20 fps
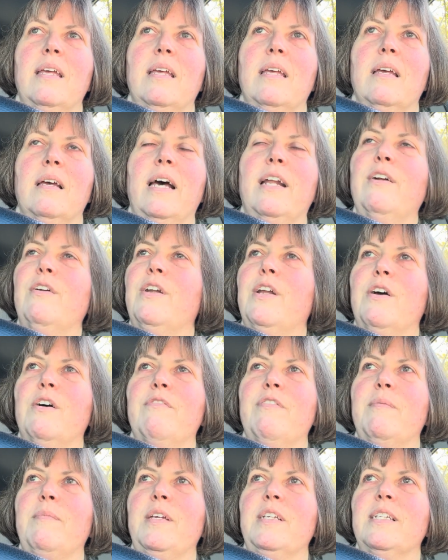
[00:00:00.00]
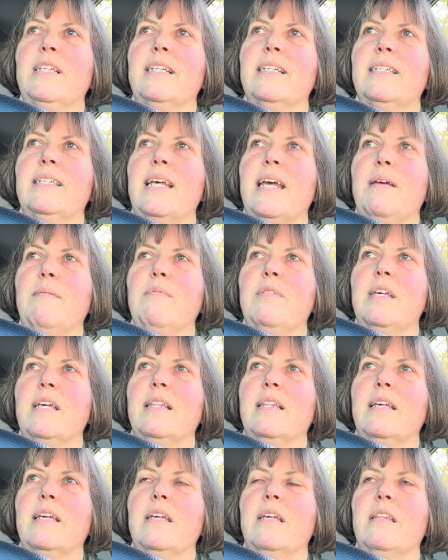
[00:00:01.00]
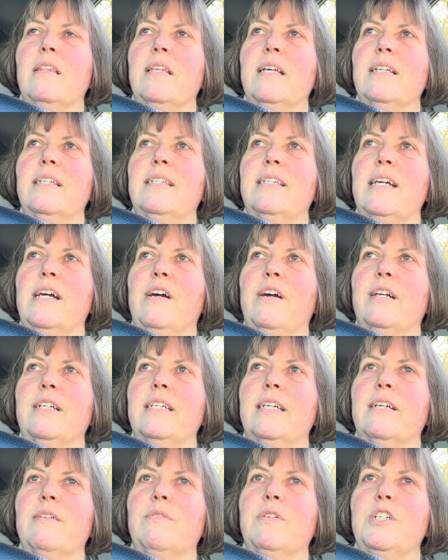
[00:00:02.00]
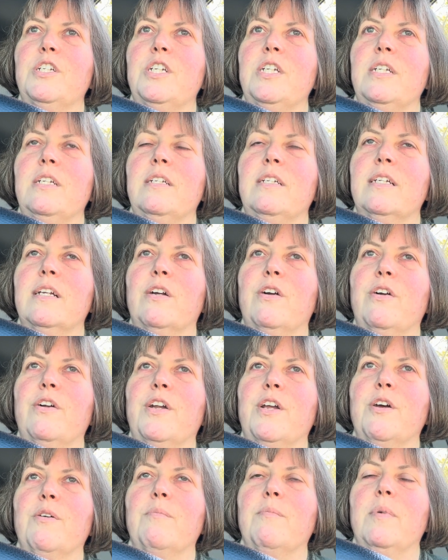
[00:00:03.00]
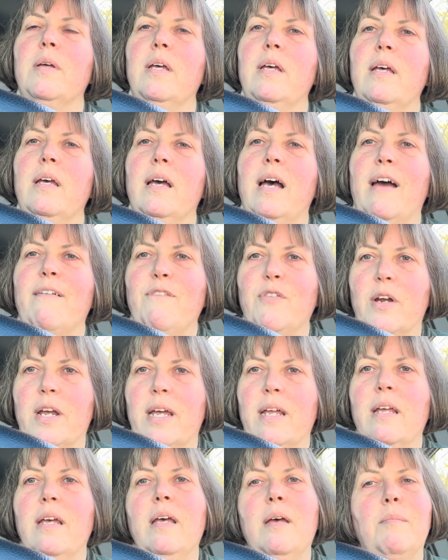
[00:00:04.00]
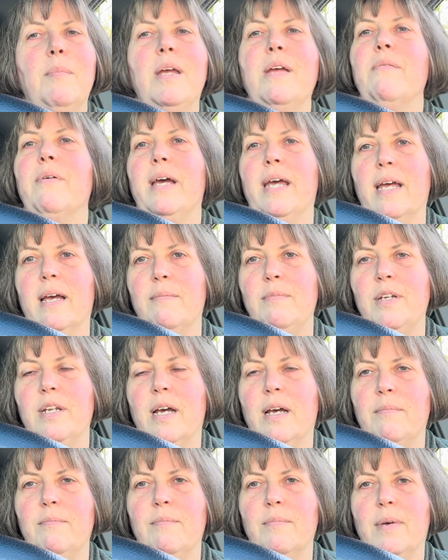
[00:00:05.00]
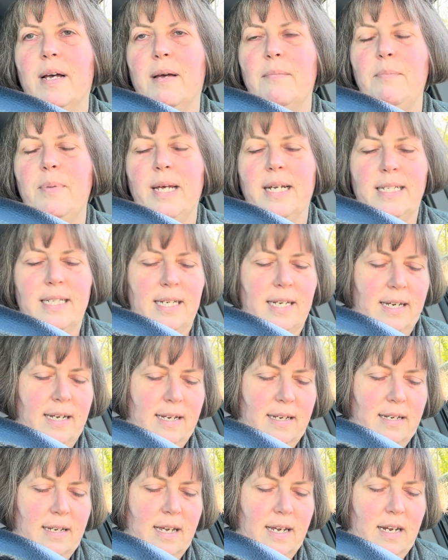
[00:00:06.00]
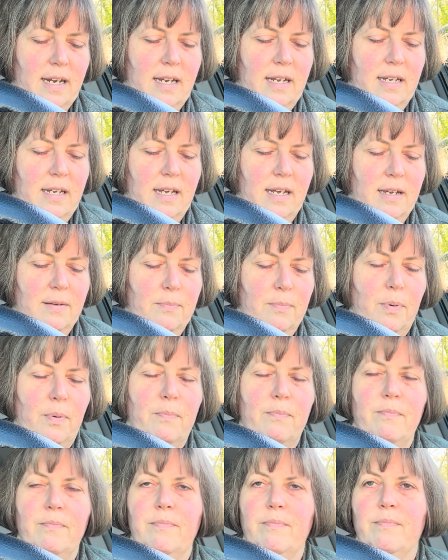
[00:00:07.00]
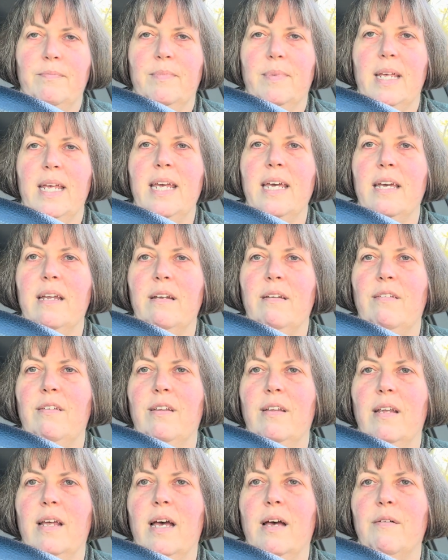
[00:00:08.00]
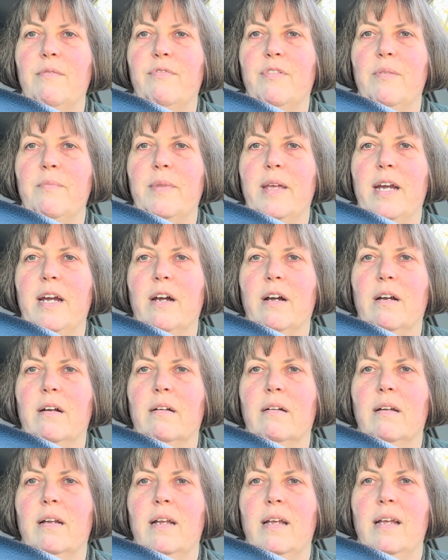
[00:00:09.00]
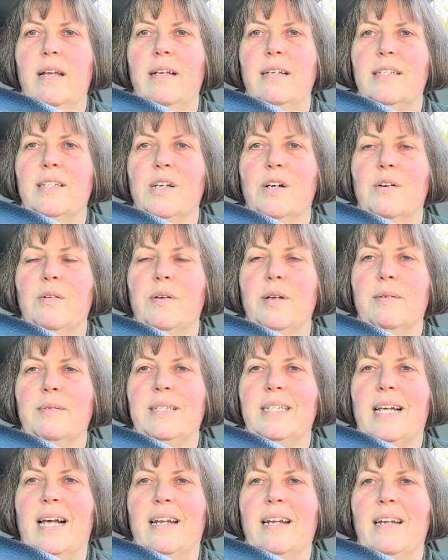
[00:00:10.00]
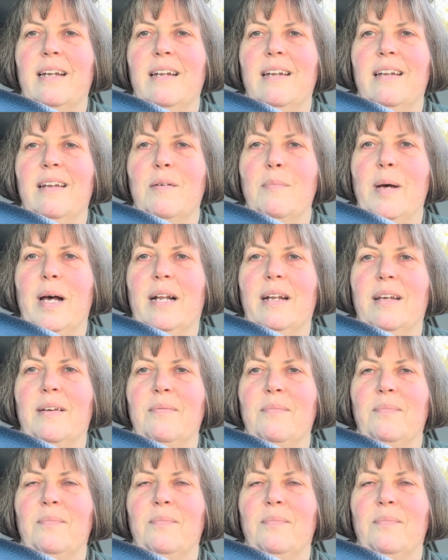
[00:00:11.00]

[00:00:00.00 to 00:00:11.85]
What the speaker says: I don't know if I'm using the same thing that Sarah did when she did her gnome. I forget. But anyway, I picked a kit up from there, so I'm excited about it.